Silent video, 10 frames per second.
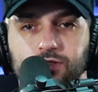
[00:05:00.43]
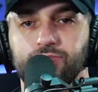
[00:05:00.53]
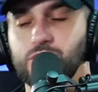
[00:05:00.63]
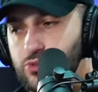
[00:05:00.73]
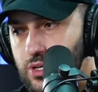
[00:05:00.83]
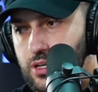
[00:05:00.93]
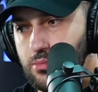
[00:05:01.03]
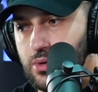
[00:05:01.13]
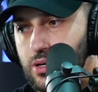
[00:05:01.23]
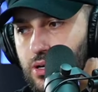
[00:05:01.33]
It's featuring
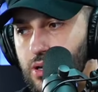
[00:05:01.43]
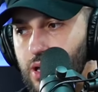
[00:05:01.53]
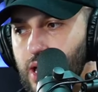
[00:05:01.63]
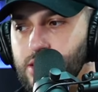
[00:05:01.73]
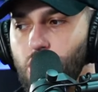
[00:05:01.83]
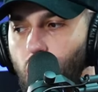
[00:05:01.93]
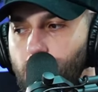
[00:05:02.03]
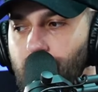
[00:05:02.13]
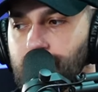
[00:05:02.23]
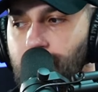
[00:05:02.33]
him. And then
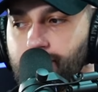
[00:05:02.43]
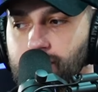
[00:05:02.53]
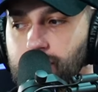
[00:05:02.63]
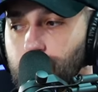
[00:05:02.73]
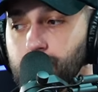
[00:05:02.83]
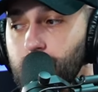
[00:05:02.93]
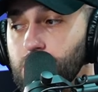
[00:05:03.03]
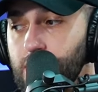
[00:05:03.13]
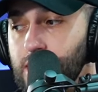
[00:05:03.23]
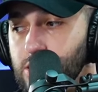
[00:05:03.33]
All My Life is Lil
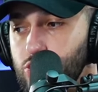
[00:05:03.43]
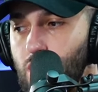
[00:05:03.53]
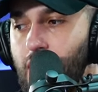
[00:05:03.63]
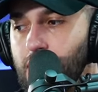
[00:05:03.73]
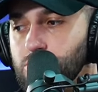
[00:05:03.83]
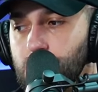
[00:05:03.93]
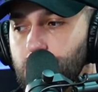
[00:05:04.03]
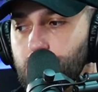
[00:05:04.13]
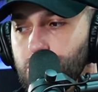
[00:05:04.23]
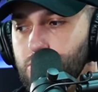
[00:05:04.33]
Durk. Like, his track is at
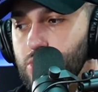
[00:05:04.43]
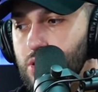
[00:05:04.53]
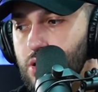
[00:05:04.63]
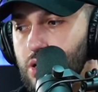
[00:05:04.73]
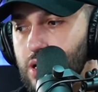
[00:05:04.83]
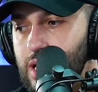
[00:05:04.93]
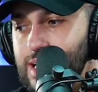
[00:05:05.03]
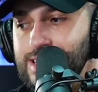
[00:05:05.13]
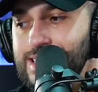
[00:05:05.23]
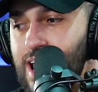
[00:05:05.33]
number 2.
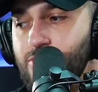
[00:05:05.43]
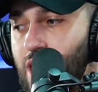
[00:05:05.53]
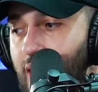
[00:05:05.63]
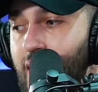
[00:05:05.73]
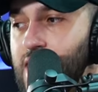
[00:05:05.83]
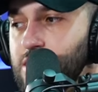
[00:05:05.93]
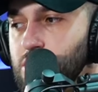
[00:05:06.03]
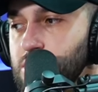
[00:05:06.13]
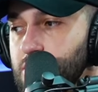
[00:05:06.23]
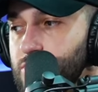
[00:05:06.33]
He's never had,
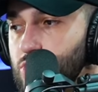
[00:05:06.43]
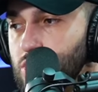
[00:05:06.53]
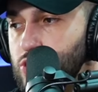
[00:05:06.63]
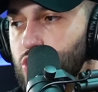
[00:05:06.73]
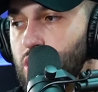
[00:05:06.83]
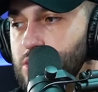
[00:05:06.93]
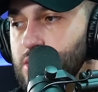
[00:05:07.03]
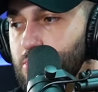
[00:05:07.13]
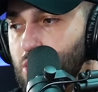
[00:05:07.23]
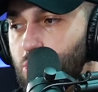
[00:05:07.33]
look, if you go to the
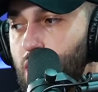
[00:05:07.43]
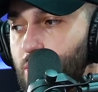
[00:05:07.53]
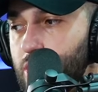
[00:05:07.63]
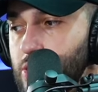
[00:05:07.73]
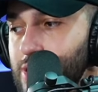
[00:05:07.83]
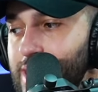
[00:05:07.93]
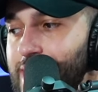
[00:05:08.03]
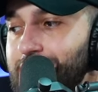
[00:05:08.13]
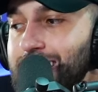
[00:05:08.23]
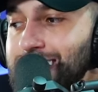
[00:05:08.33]
charts, Billboard Hot 100,
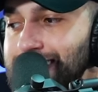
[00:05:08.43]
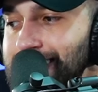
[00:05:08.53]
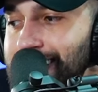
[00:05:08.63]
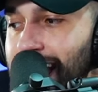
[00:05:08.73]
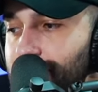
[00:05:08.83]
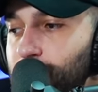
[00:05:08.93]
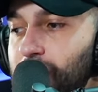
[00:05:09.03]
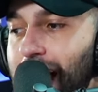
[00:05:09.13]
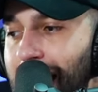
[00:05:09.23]
he's never